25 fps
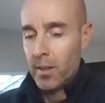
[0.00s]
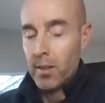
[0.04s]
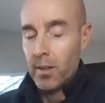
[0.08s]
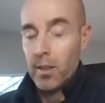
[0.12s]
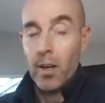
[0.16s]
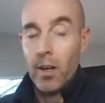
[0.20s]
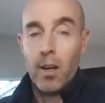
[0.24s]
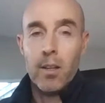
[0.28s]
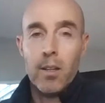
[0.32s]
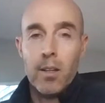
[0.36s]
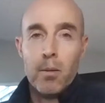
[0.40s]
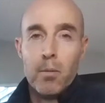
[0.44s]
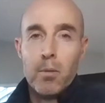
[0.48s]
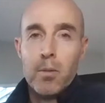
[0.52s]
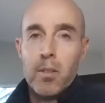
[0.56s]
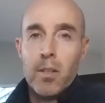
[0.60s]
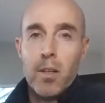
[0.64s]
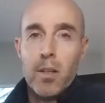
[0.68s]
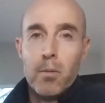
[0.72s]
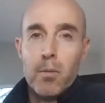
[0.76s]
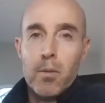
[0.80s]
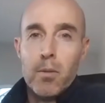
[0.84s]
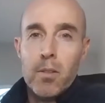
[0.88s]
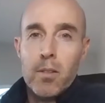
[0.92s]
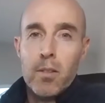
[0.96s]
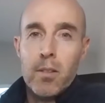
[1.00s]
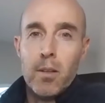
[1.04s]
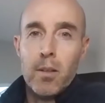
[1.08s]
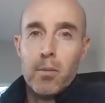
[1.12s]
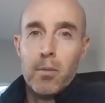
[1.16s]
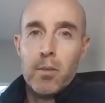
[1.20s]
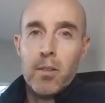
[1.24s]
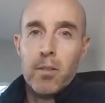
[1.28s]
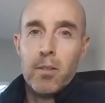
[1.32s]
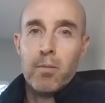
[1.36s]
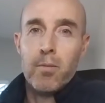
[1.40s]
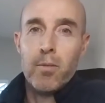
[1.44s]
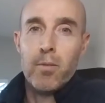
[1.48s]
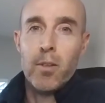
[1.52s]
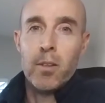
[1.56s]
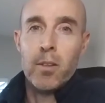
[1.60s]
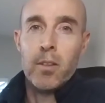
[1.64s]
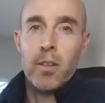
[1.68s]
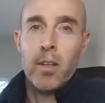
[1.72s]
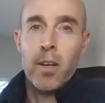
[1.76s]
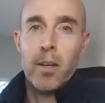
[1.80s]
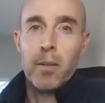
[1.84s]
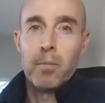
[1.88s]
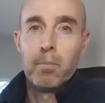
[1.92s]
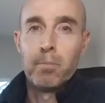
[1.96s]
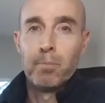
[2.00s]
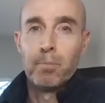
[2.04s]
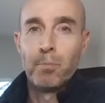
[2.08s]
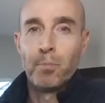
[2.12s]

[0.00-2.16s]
Yeah, that was a fun day.